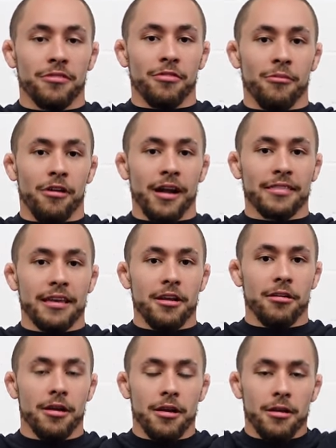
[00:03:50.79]
From right
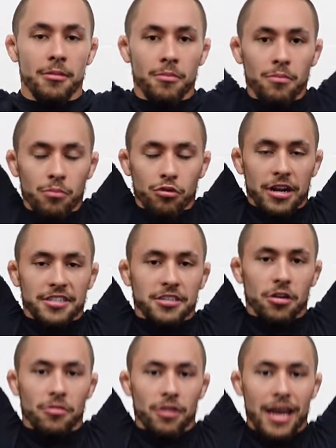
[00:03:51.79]
there,
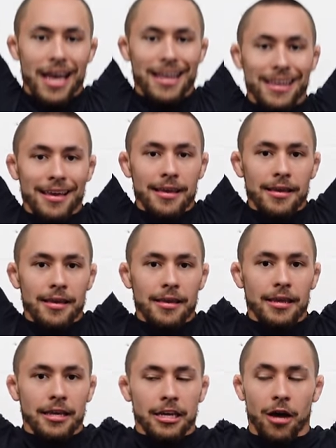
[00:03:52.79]
pressing overhead,
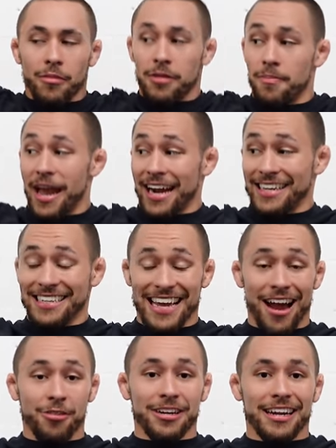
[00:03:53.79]
coming back
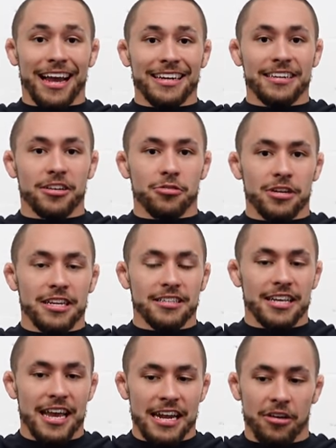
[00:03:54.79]
down to 90
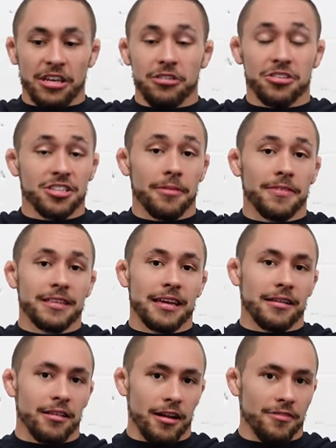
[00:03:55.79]
degrees. Now here's something
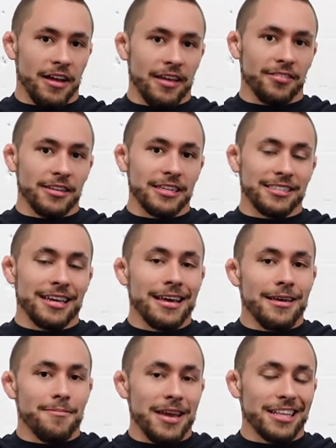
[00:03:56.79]
that a lot of
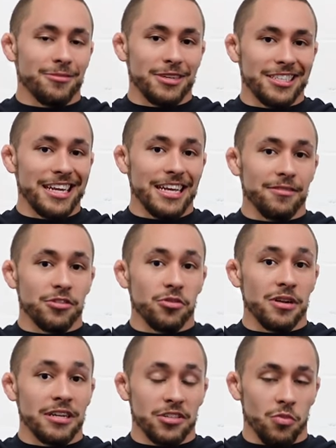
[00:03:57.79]
athletes make the mistake of
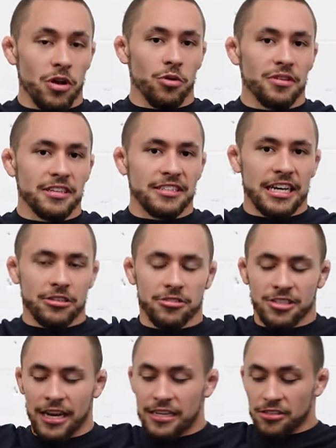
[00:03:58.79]
doing as well with this
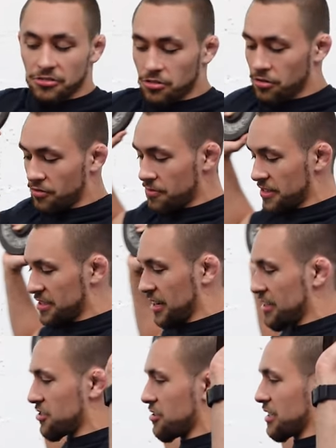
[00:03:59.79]
exercise. I'll turn from the
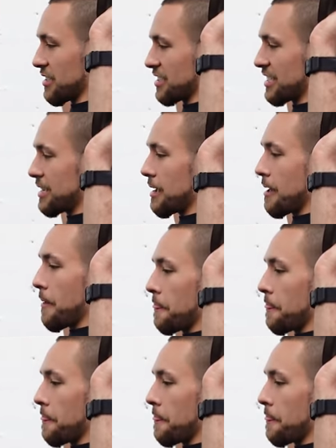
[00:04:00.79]
side so you can see.